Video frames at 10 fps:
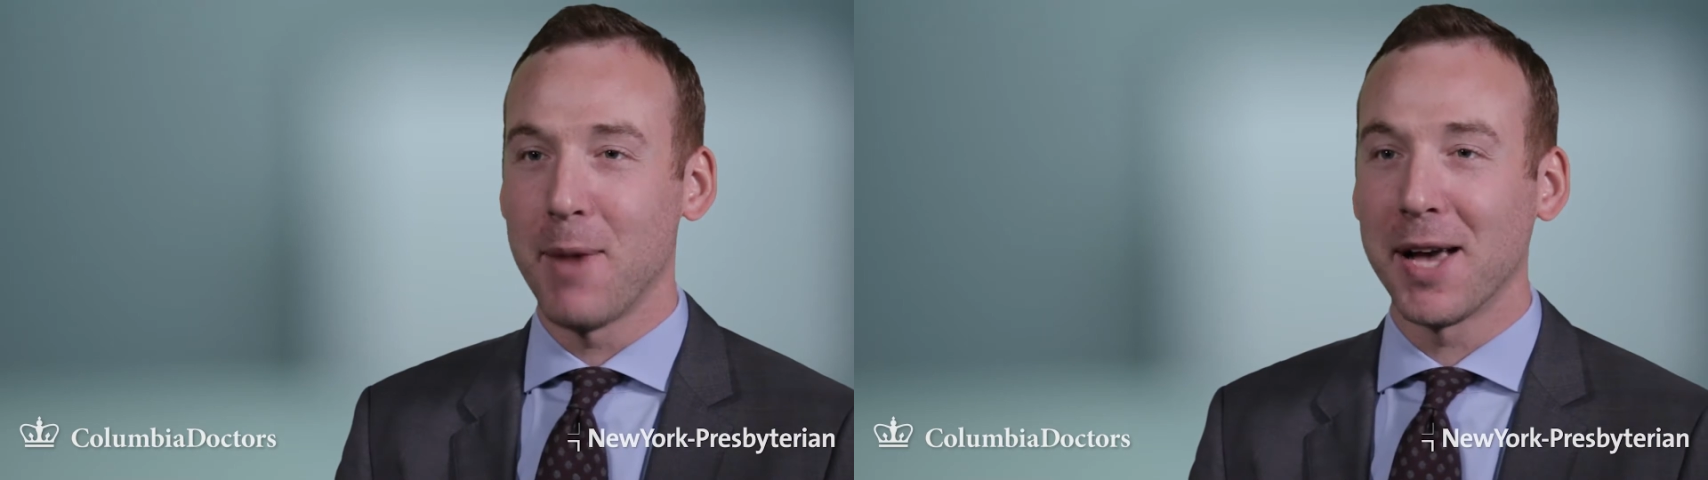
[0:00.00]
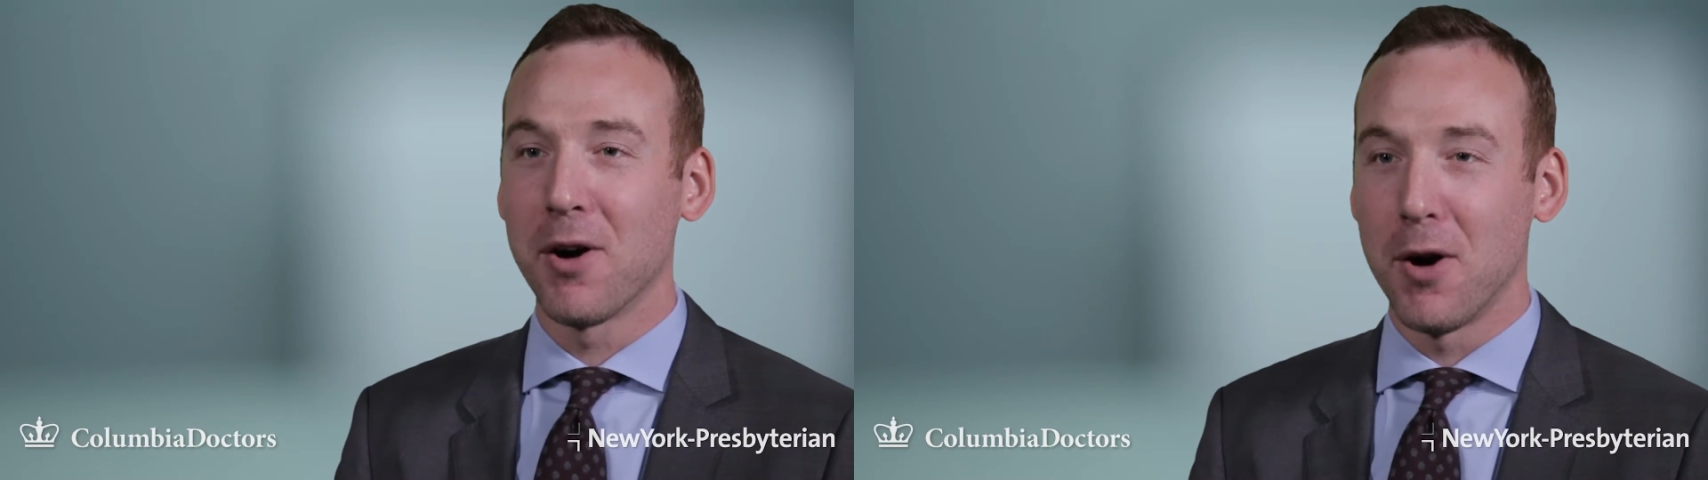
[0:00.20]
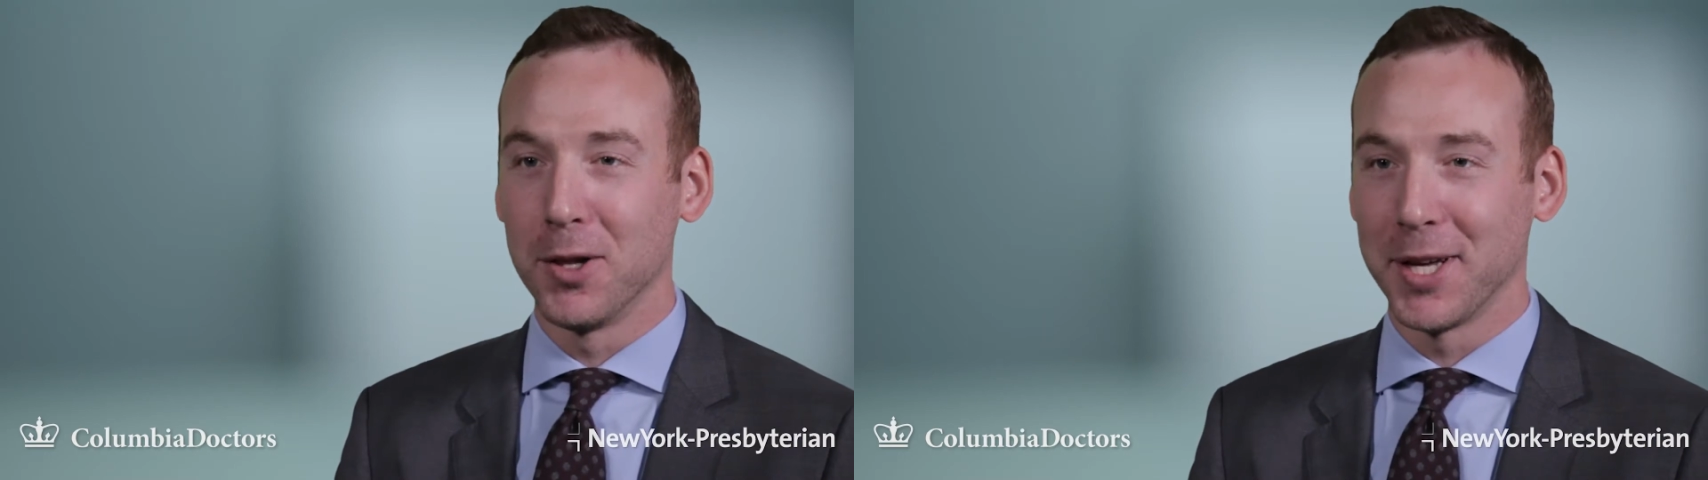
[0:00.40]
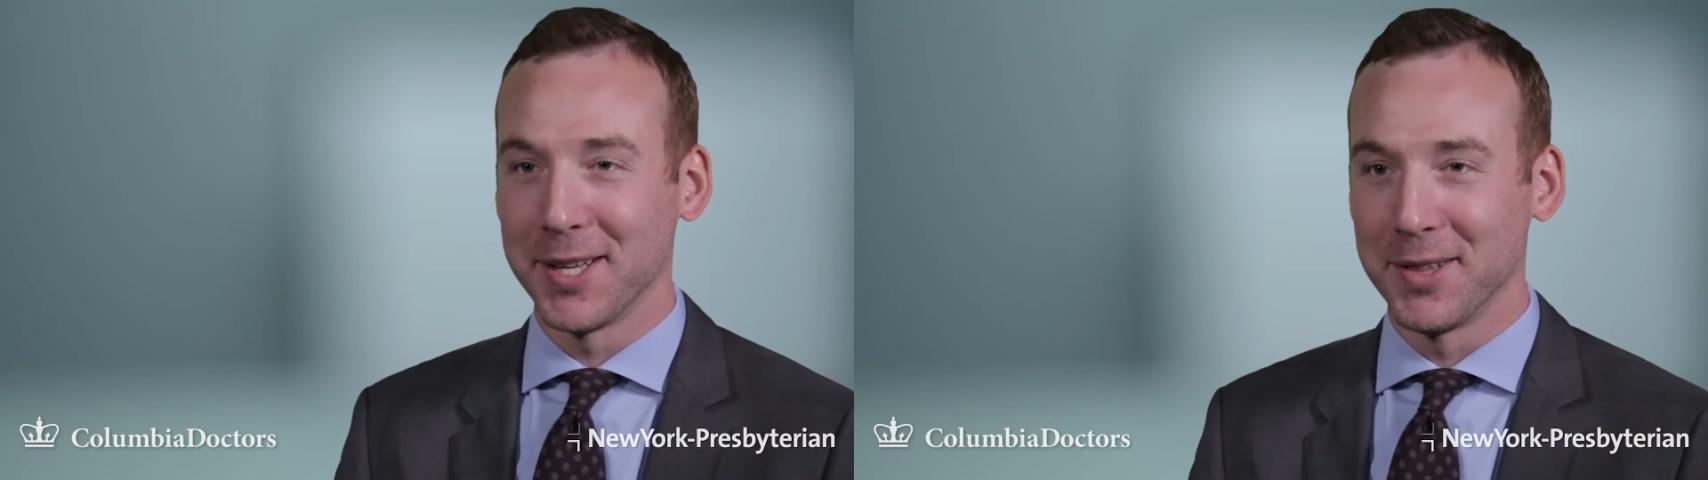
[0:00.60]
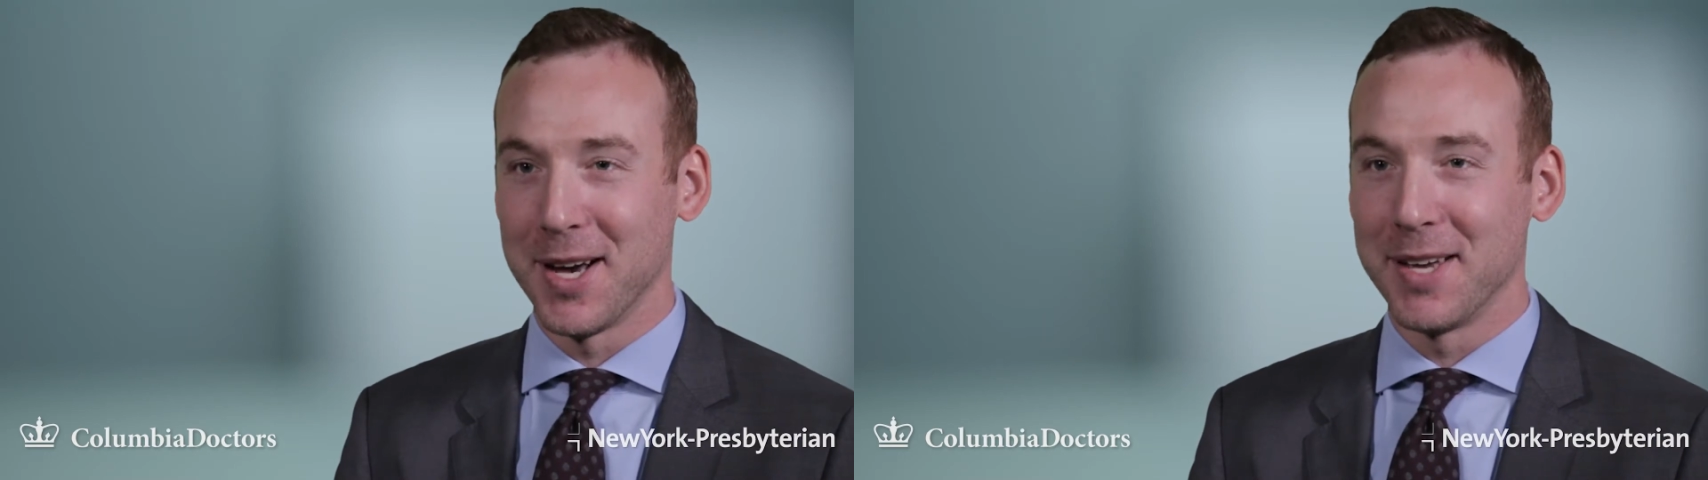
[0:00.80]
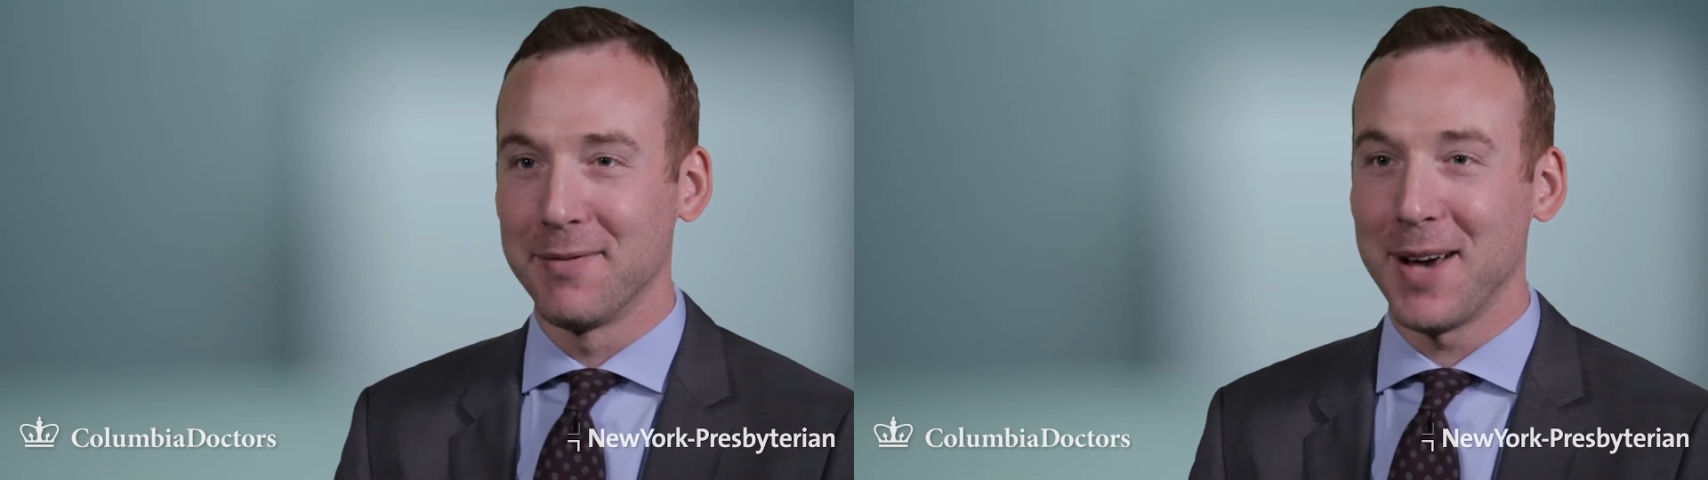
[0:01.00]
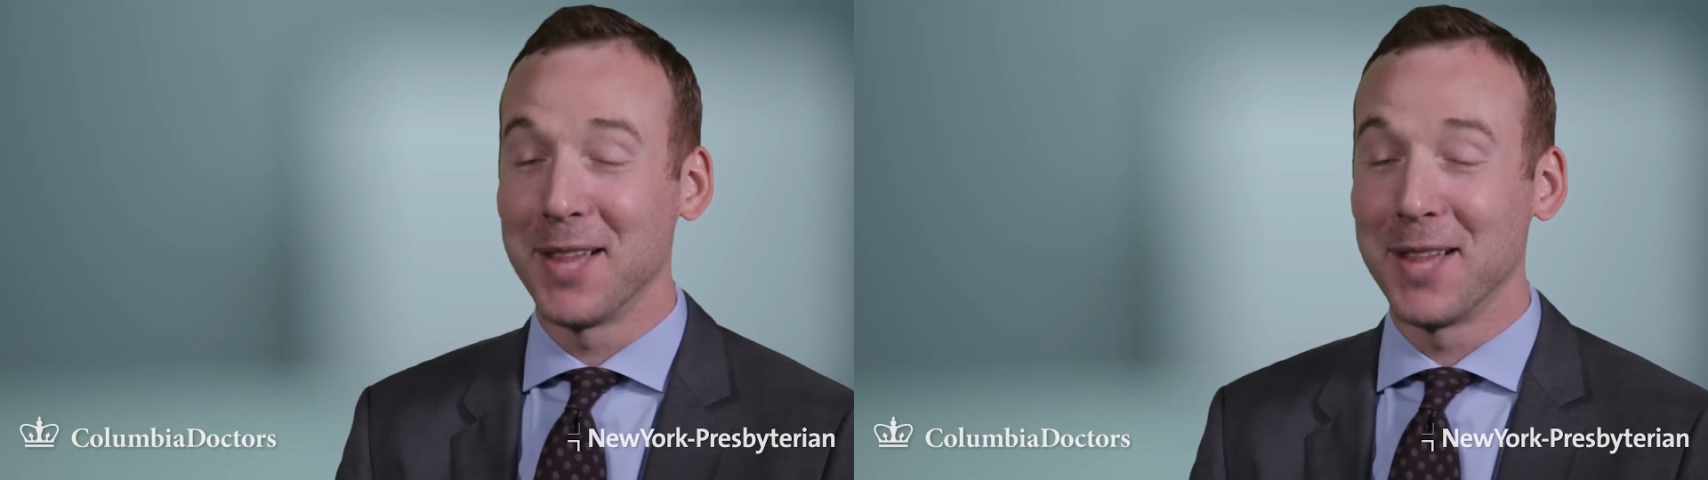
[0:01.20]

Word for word: my calling in life.